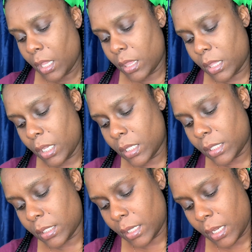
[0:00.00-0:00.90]

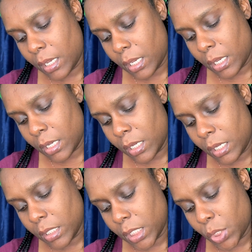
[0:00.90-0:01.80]
This
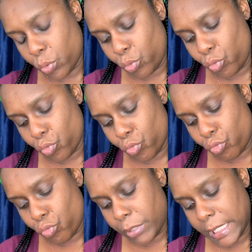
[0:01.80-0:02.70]
is,
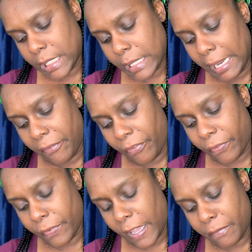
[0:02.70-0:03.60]
ooh, this is like
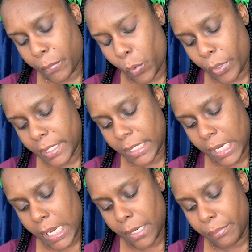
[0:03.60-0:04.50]
5.8
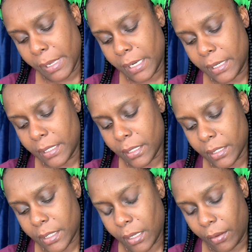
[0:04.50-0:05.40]

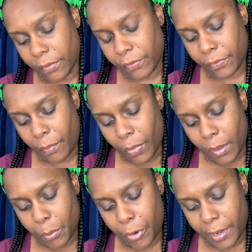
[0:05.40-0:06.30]
milliliters of
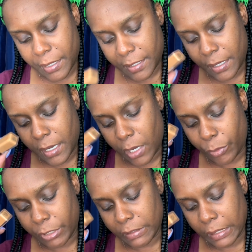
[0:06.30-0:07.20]
product in here,
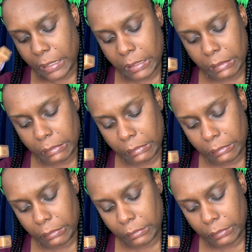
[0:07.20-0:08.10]
which is like,
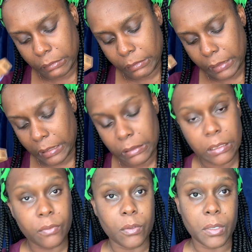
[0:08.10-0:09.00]
ooh,
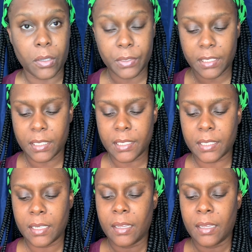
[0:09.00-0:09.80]
19 fluid ounces.